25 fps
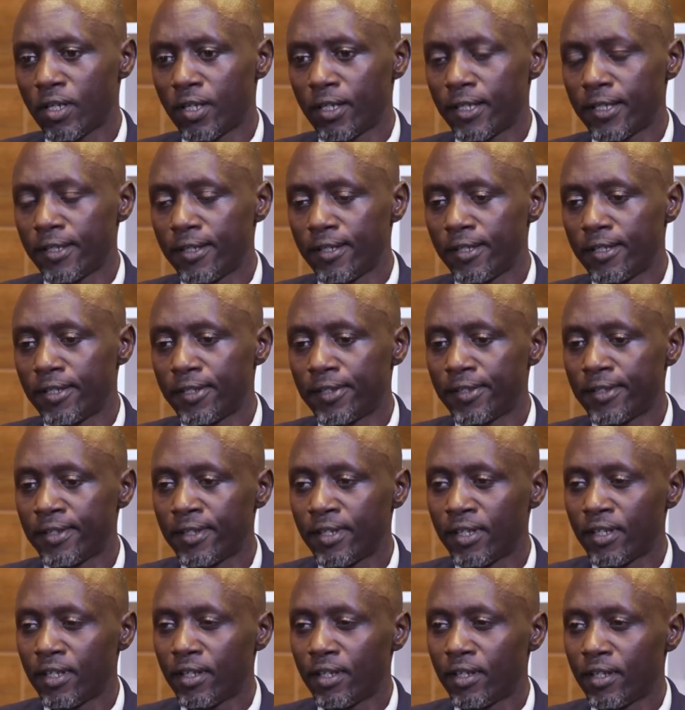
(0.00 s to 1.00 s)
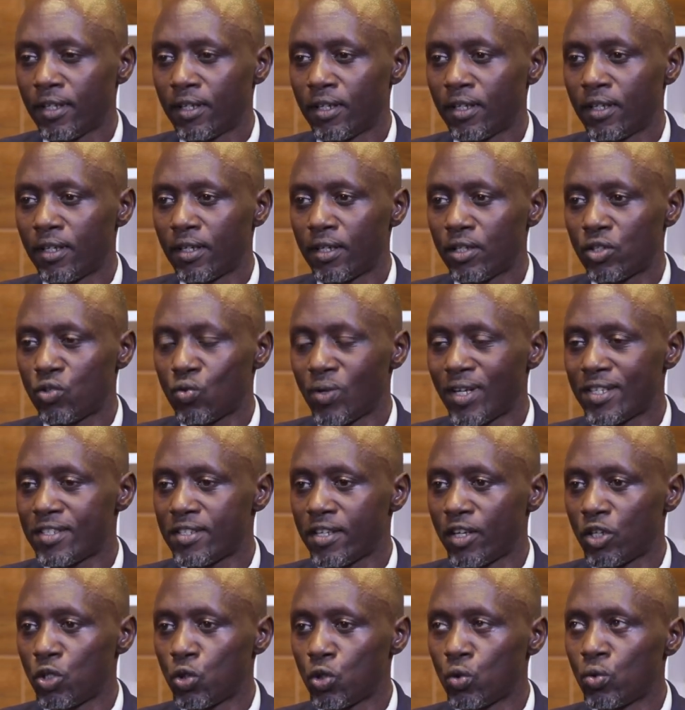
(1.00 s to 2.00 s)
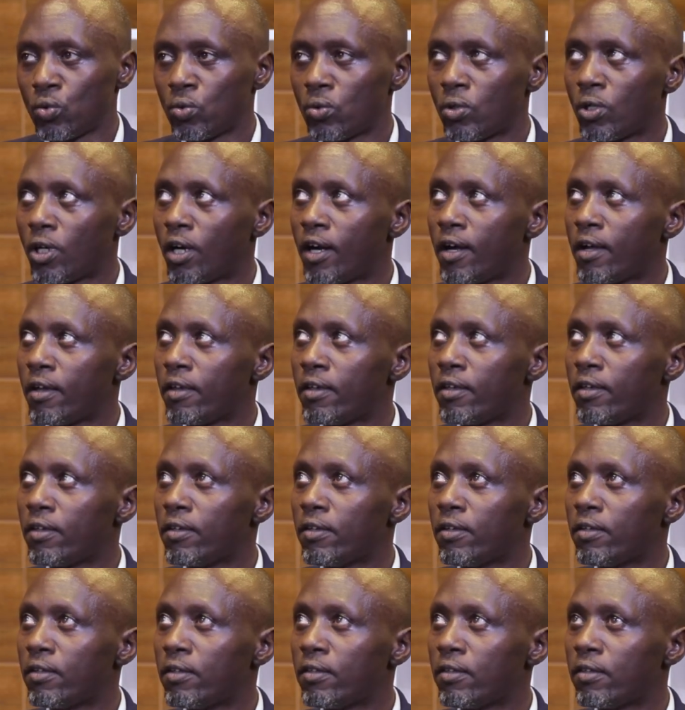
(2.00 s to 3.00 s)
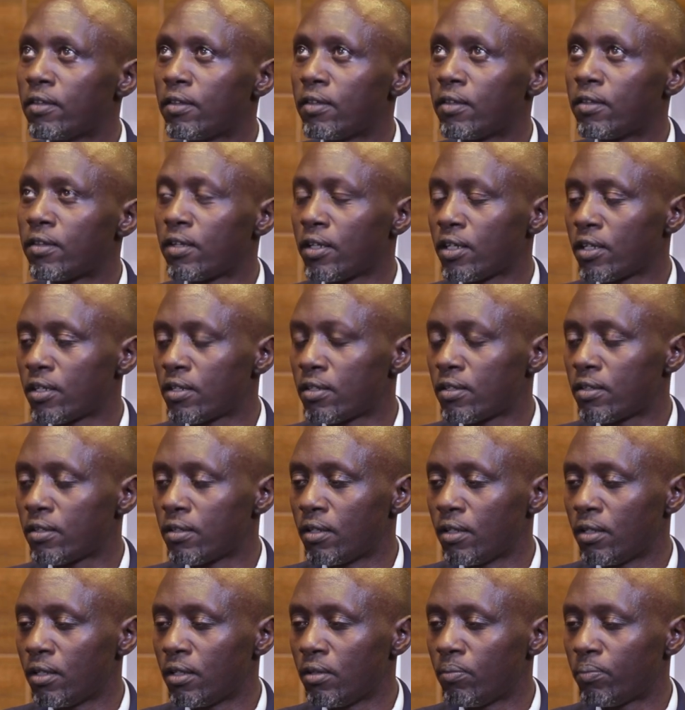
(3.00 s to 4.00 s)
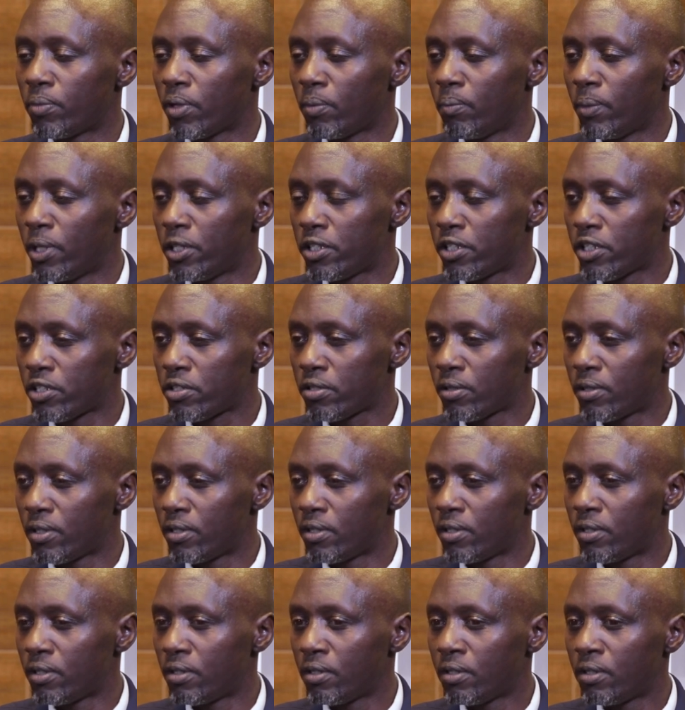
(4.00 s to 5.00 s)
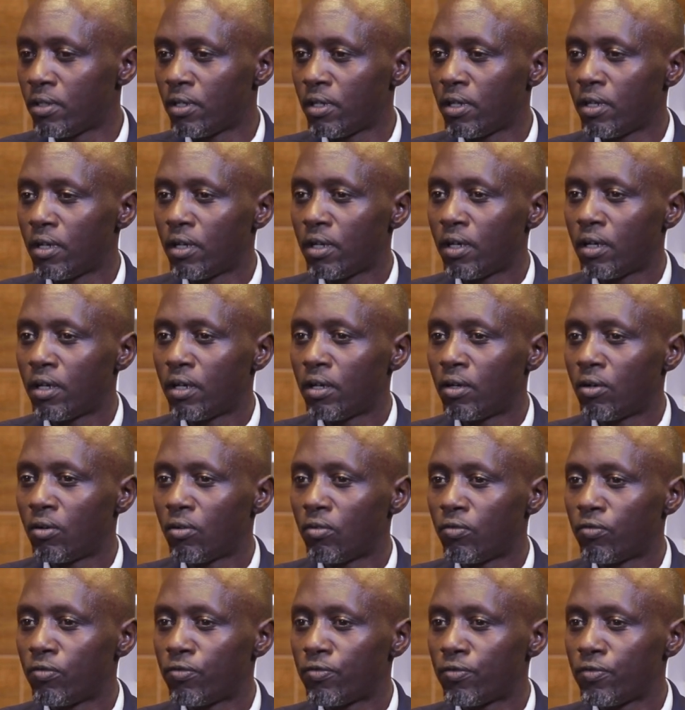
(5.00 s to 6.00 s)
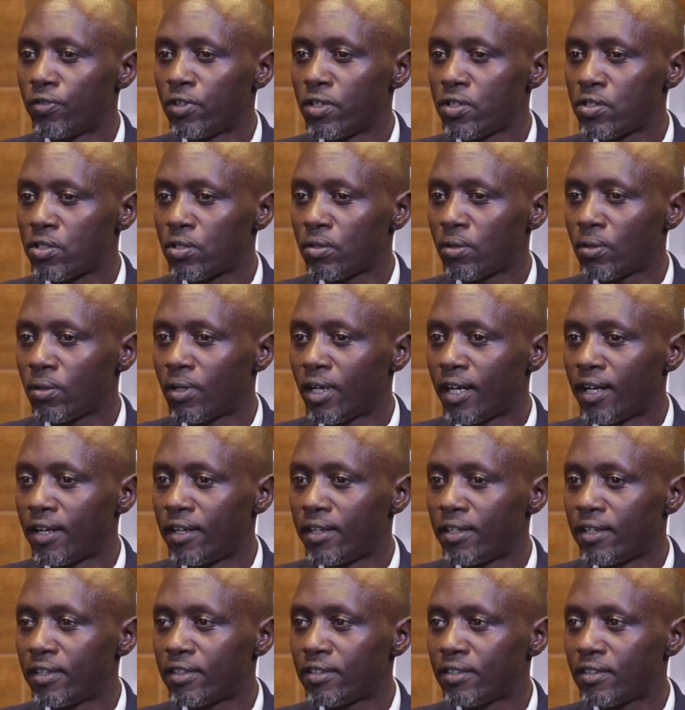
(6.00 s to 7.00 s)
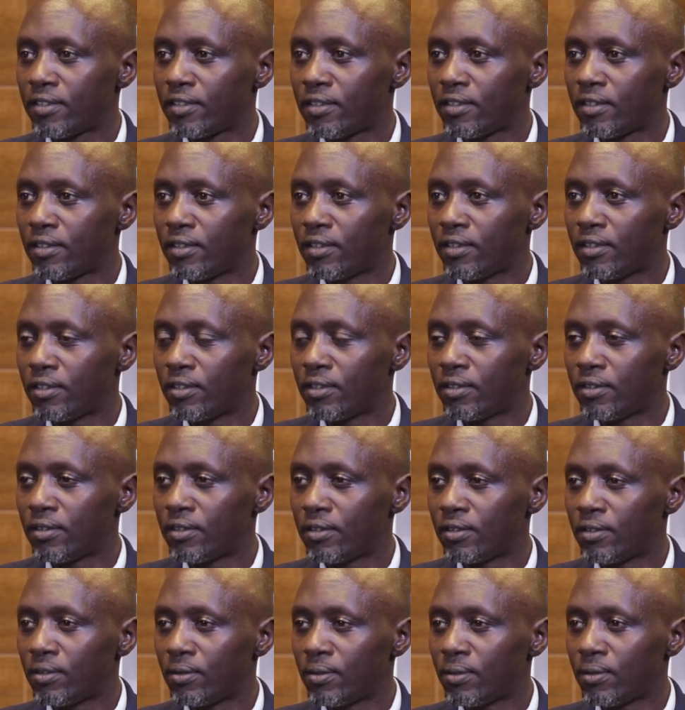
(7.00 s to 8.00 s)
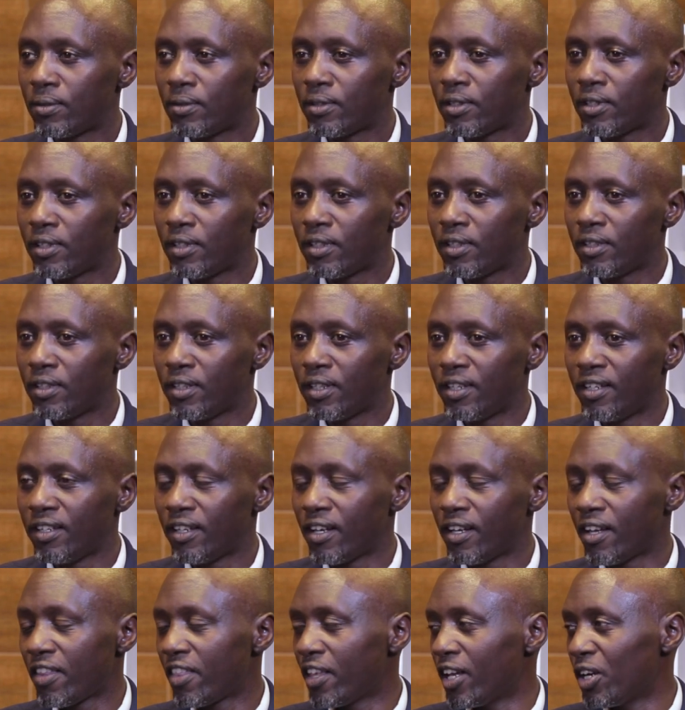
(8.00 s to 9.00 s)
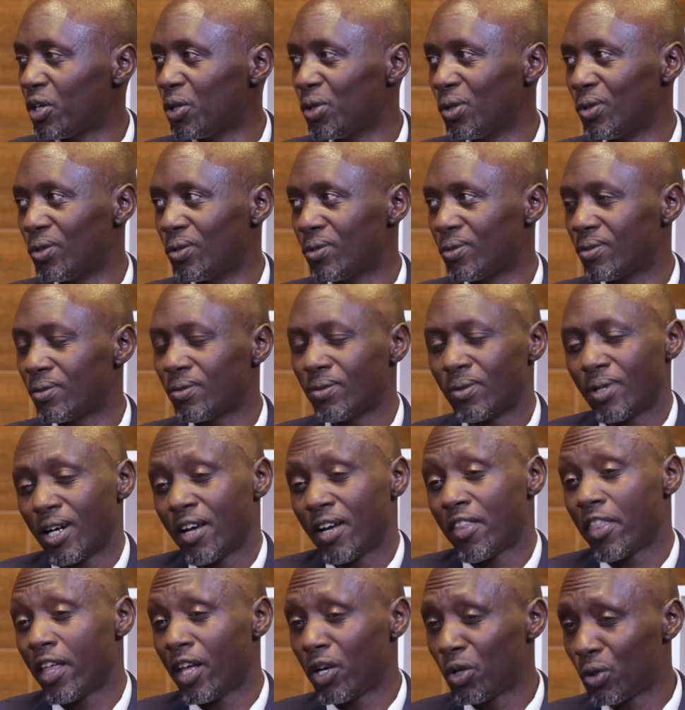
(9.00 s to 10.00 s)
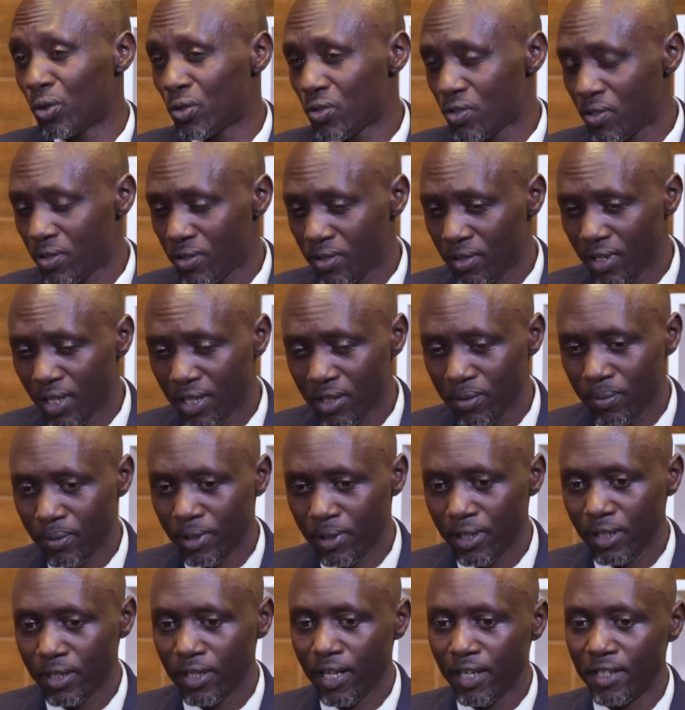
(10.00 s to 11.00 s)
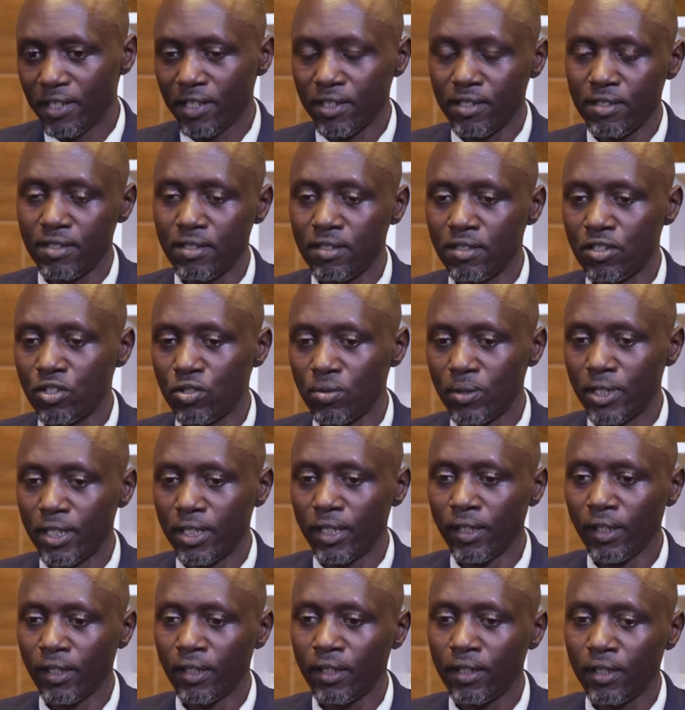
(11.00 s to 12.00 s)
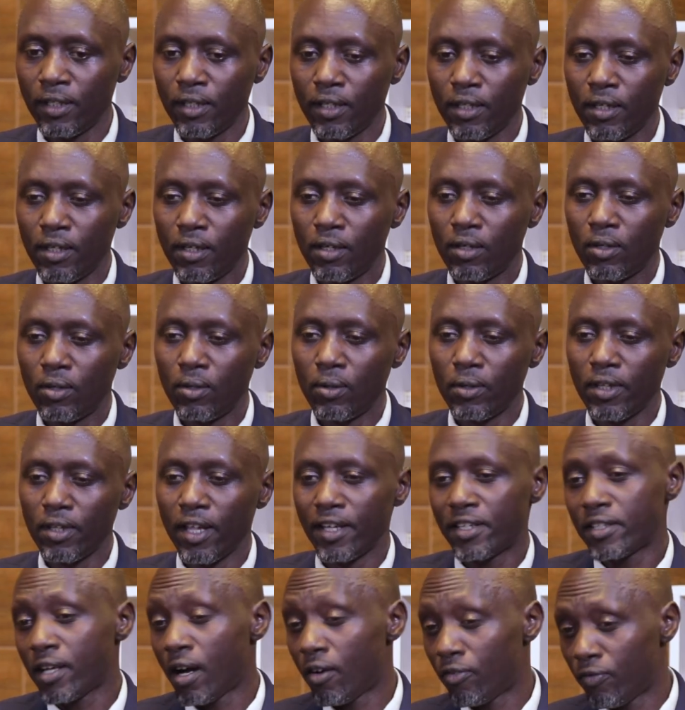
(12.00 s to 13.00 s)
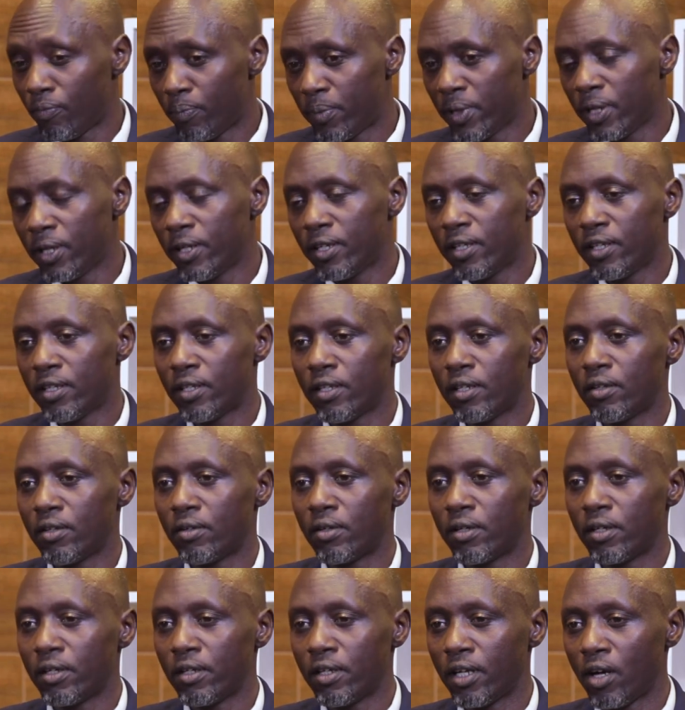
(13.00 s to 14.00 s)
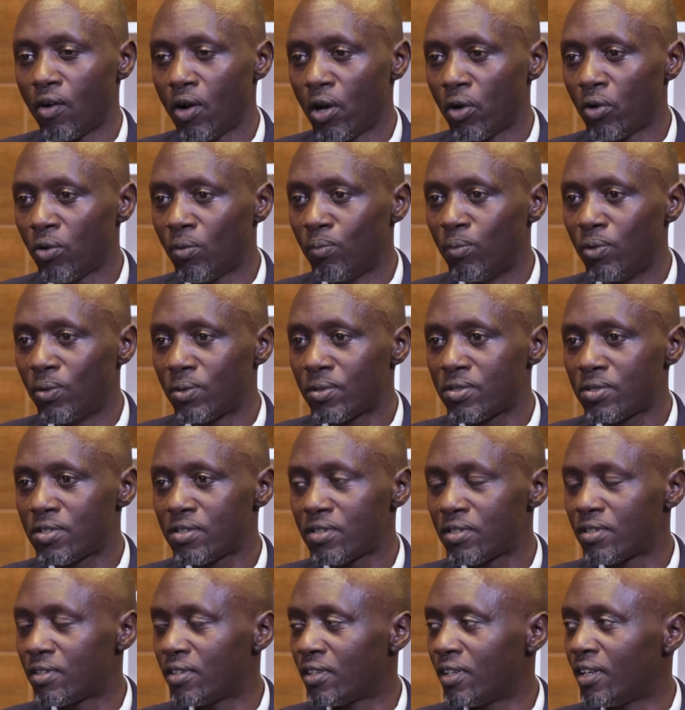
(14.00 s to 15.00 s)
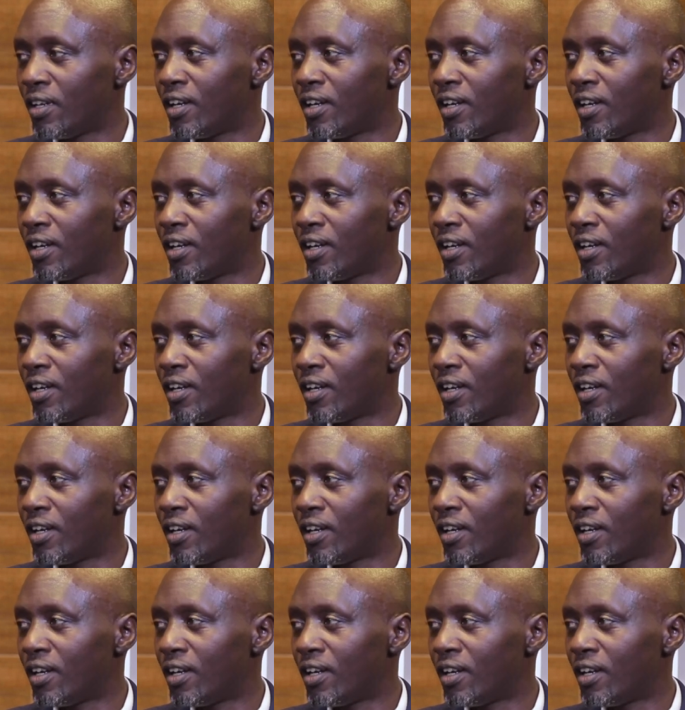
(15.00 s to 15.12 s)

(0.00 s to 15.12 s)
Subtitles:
To answer you, I think the implementation of this law and any other law or other laws that exist today or that have been in our law books